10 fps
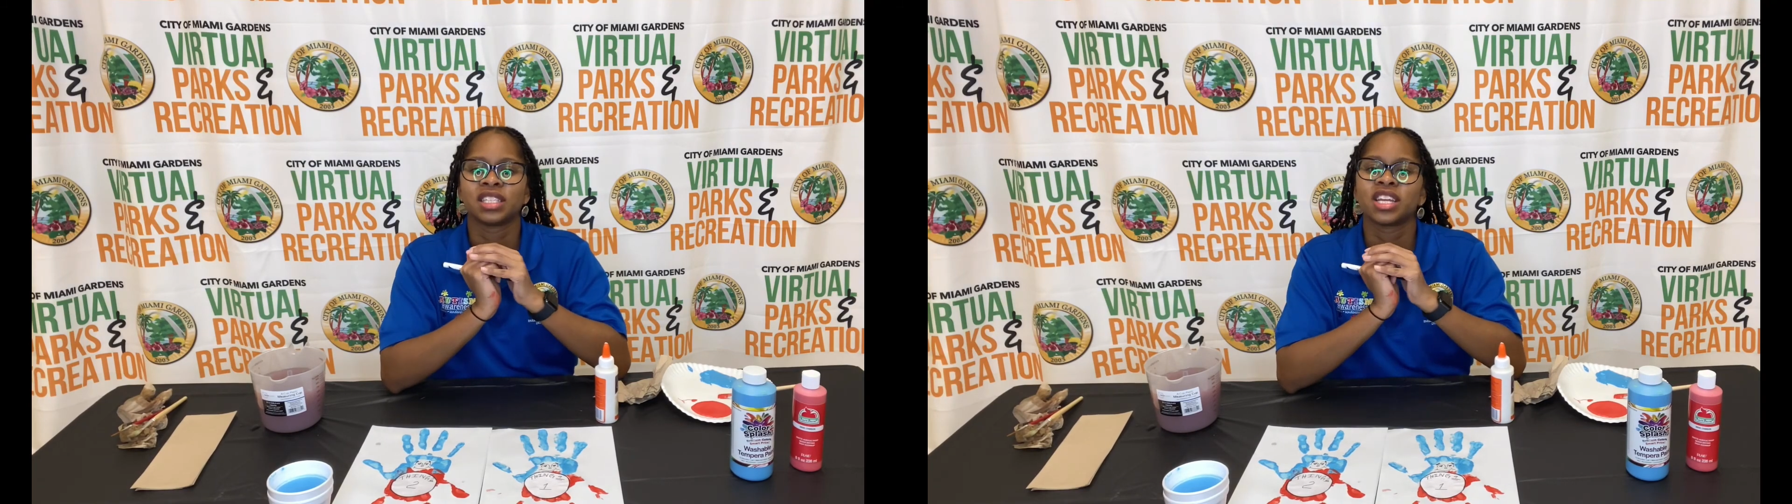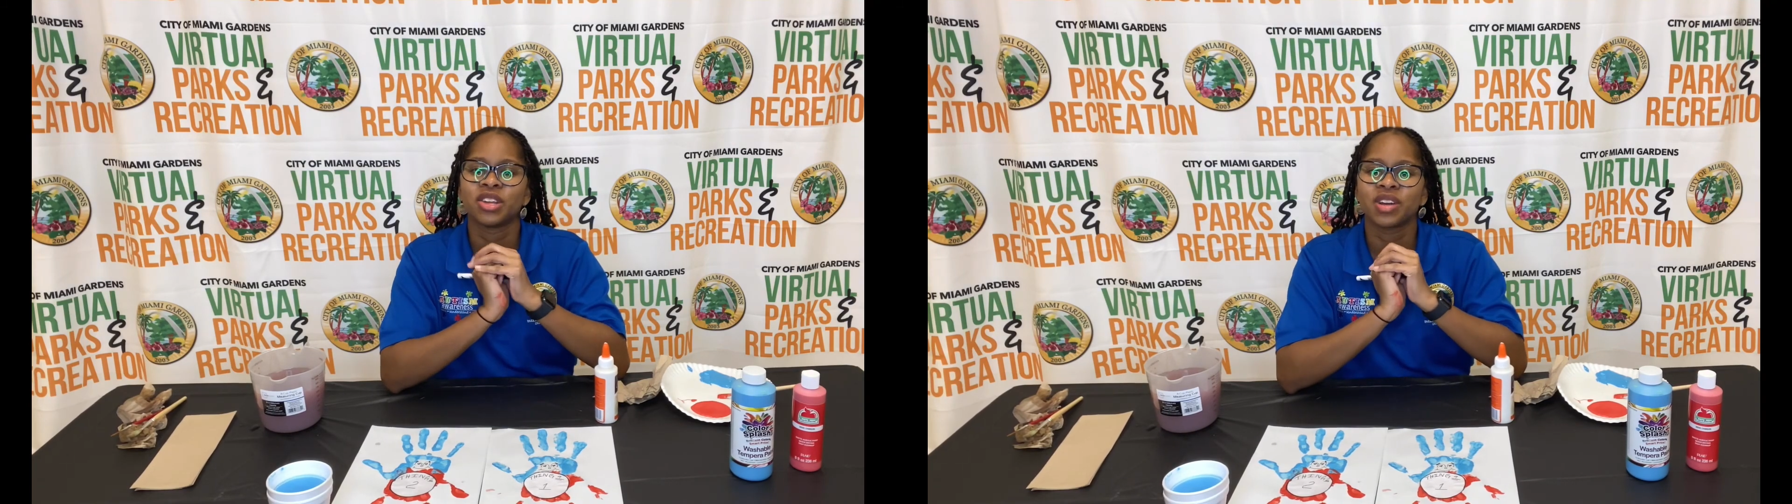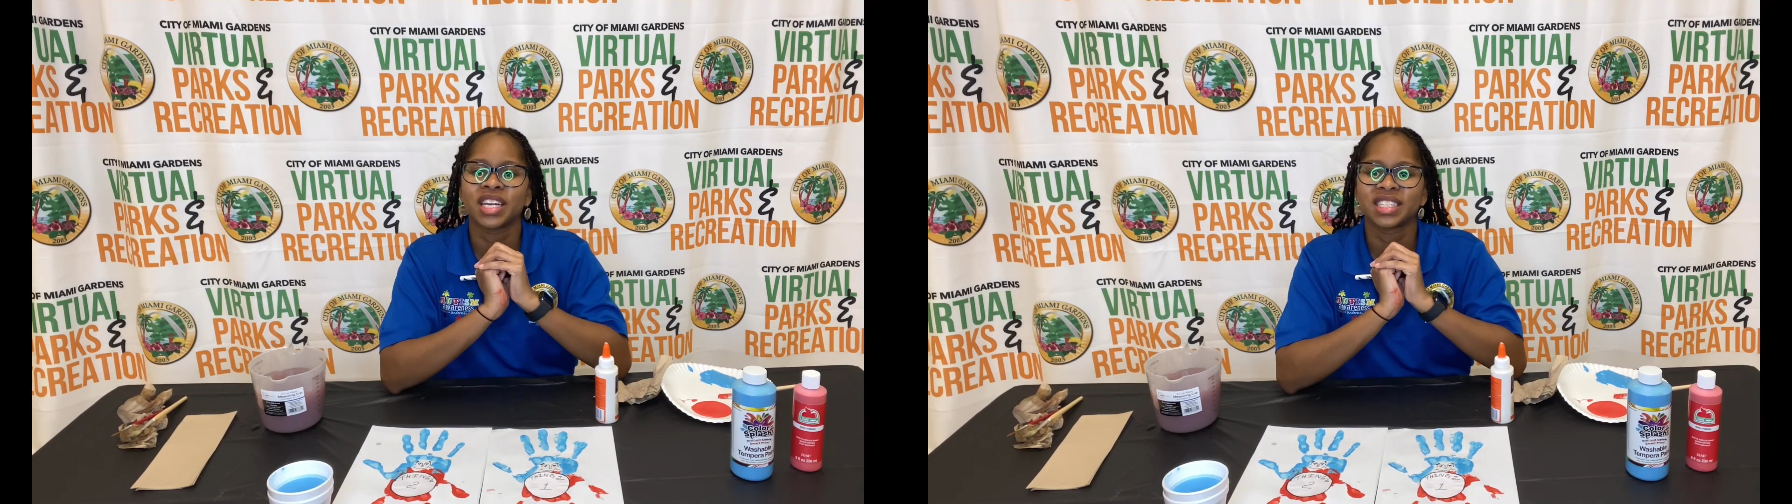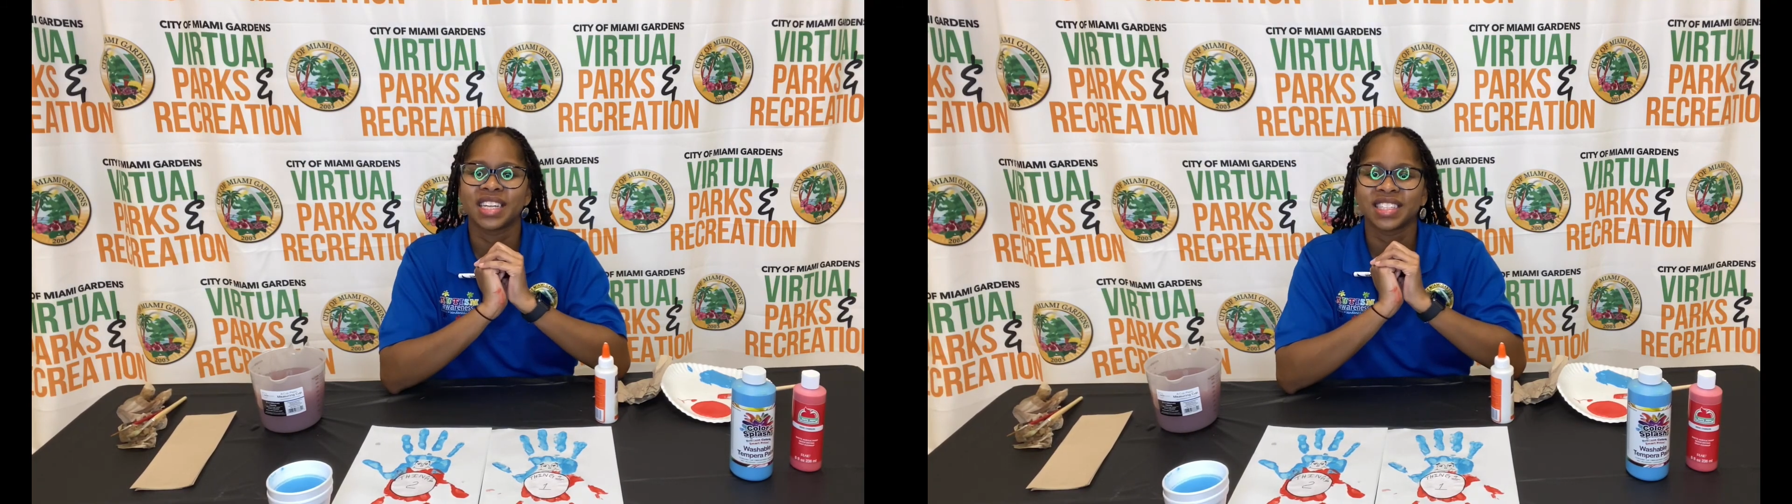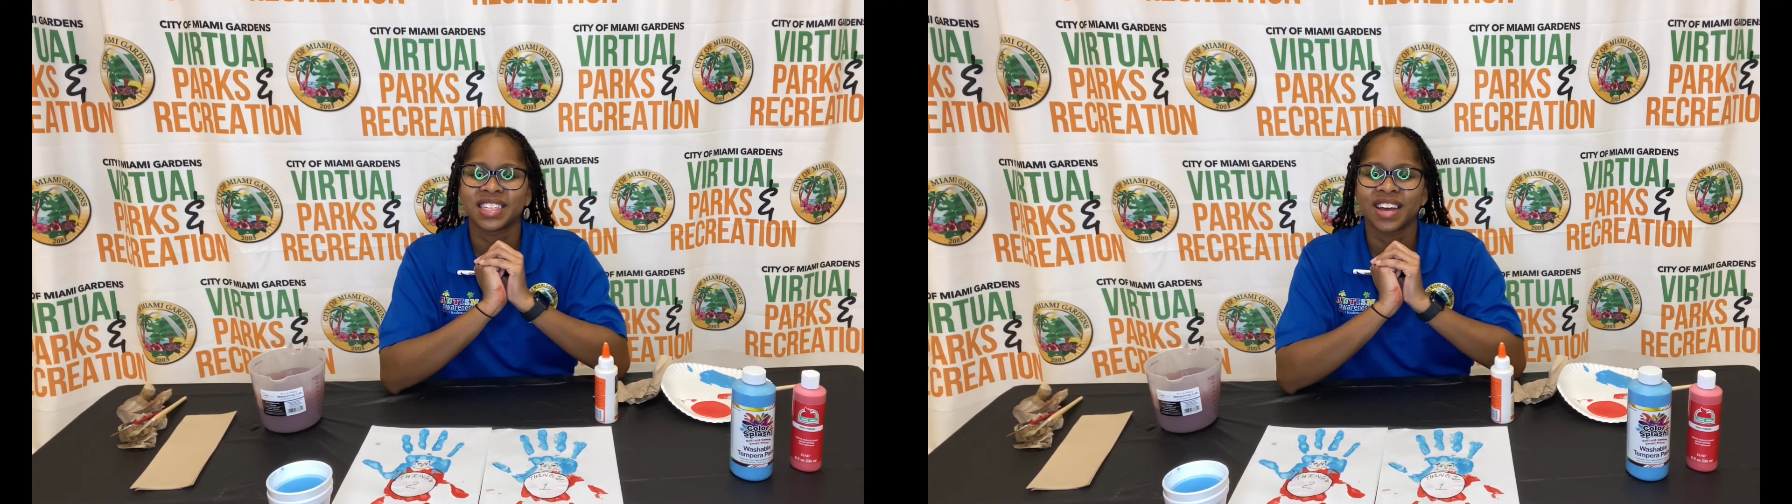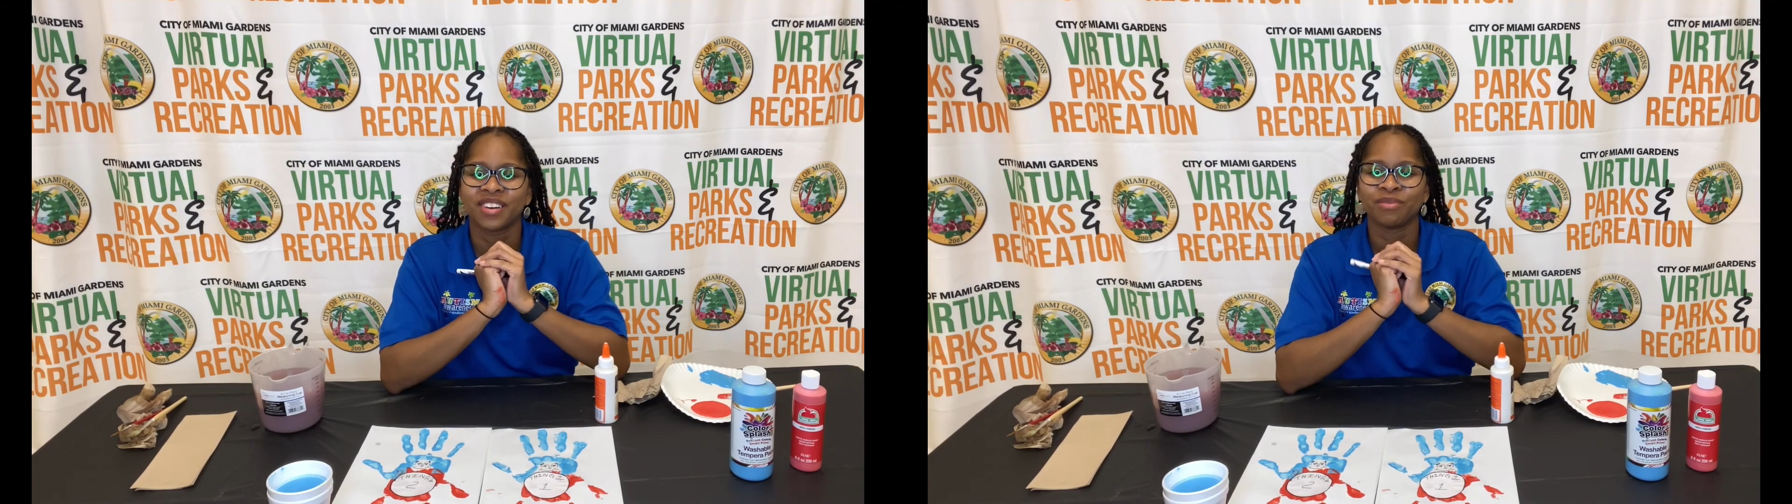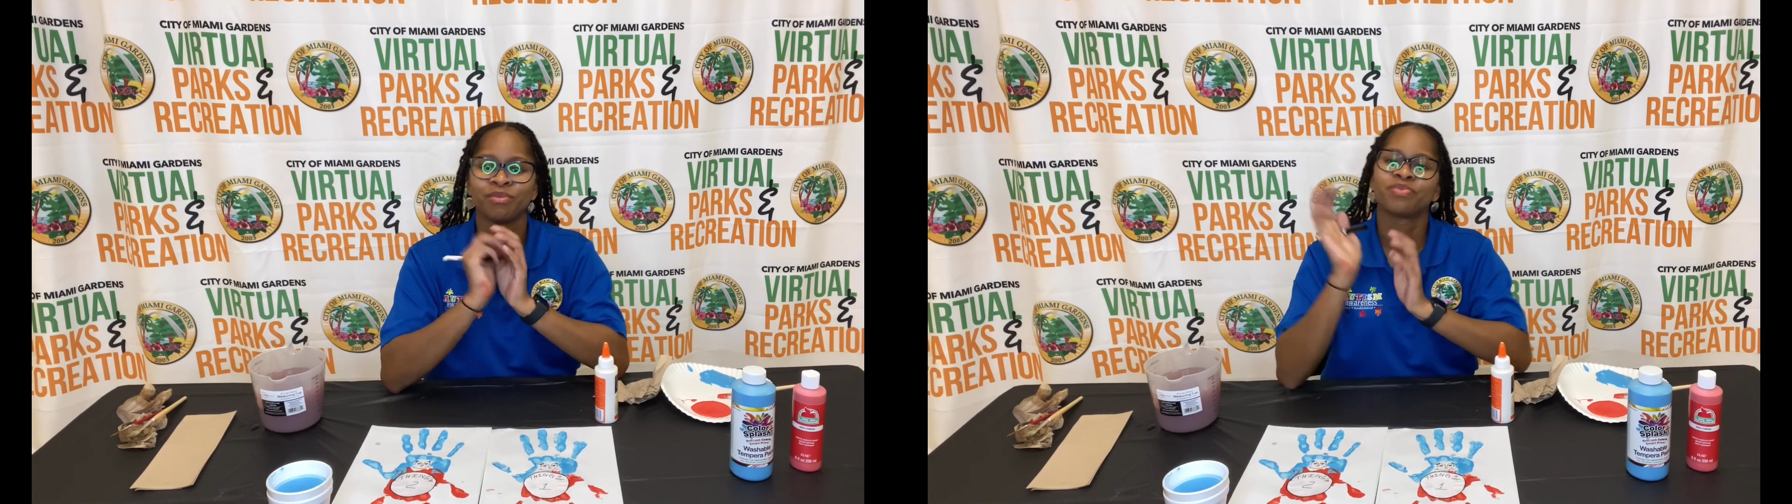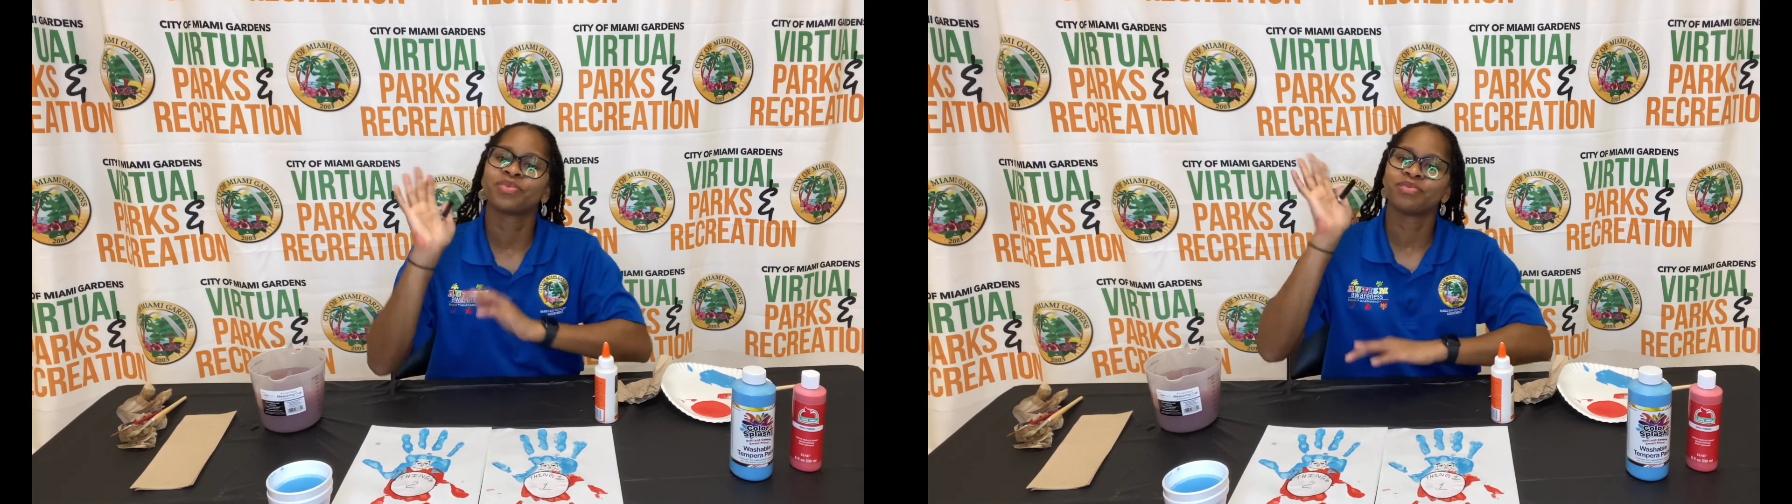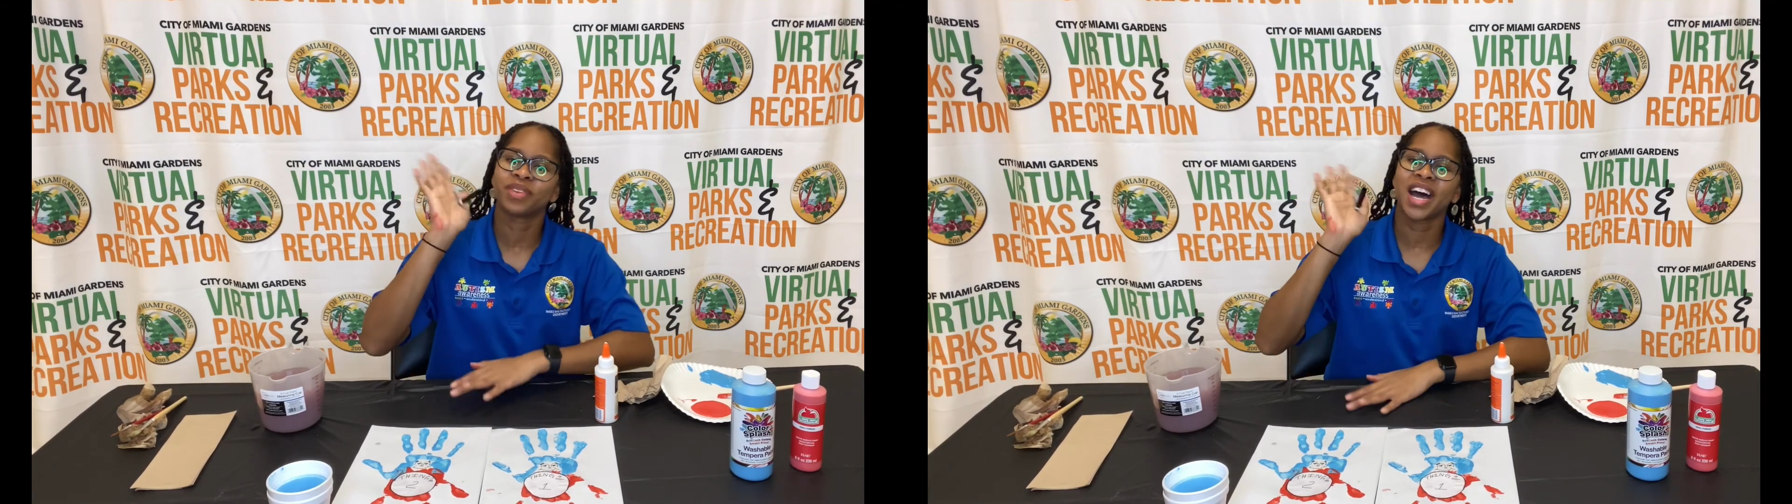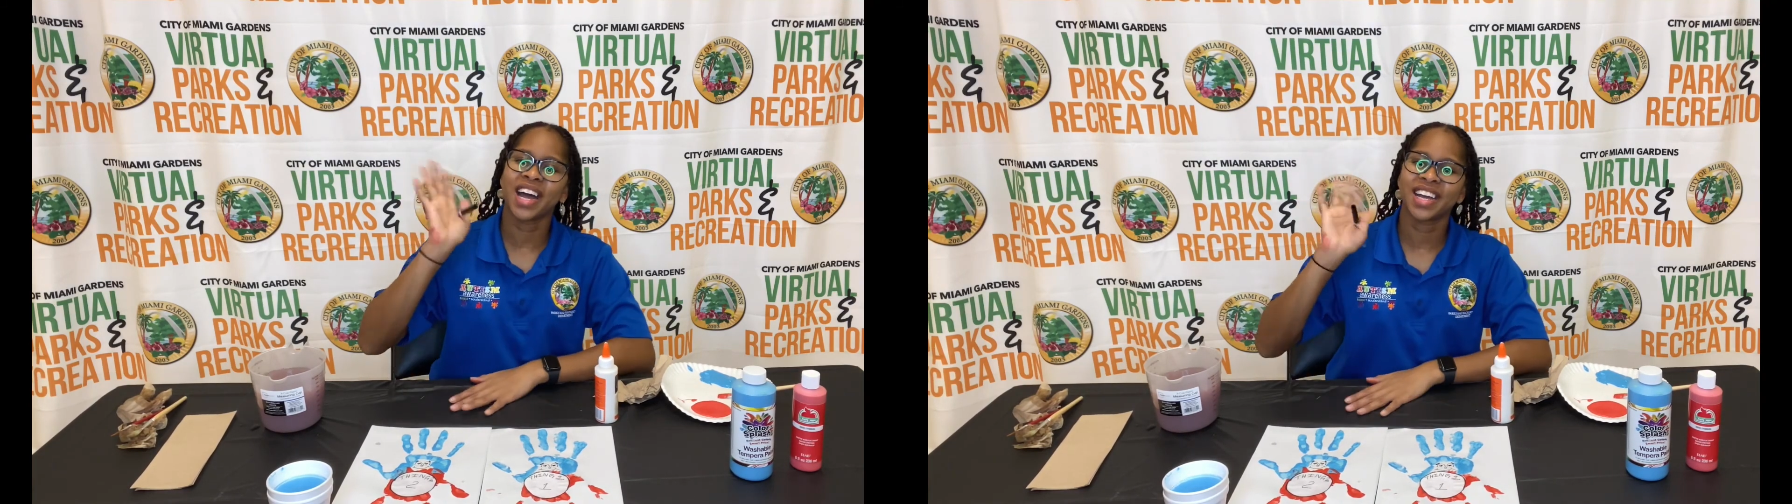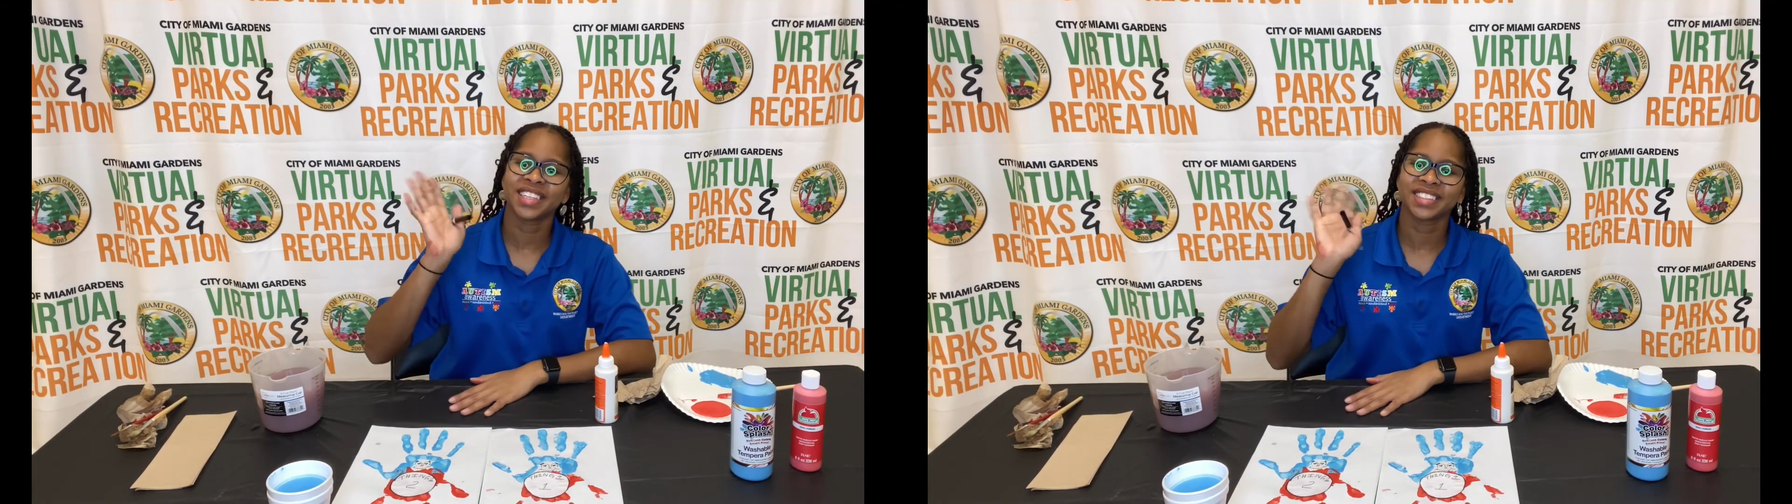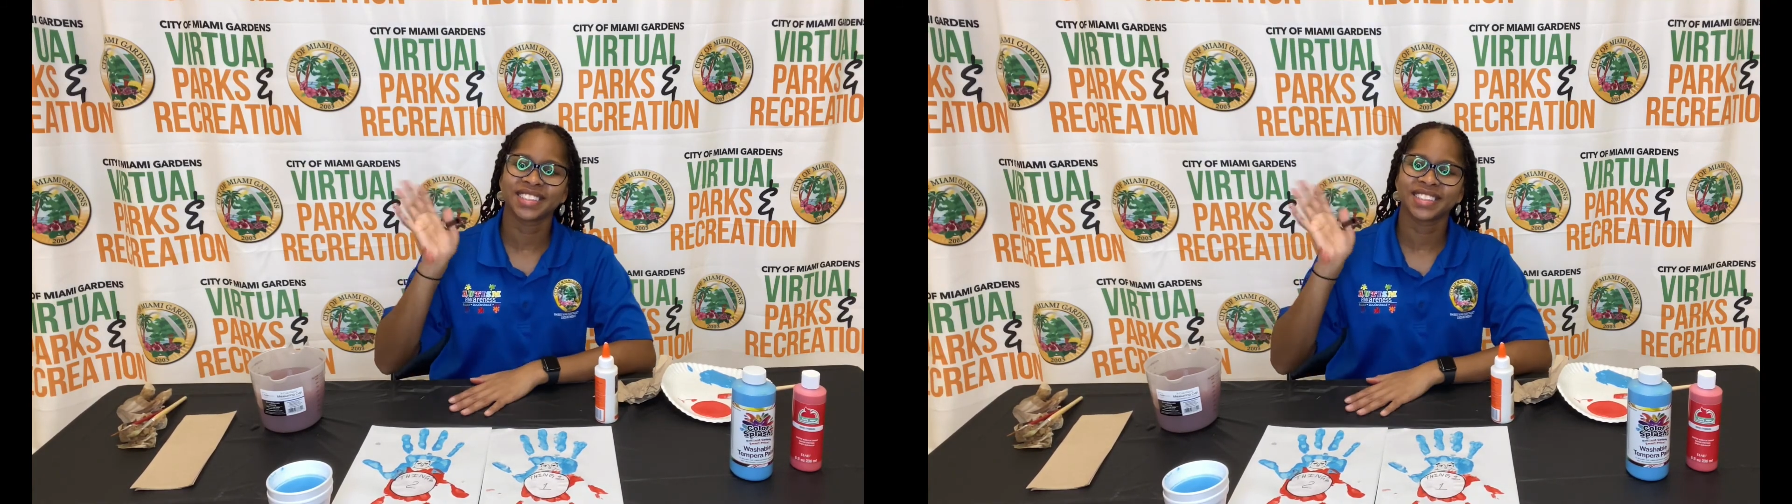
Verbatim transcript: See you guys next time. Bye!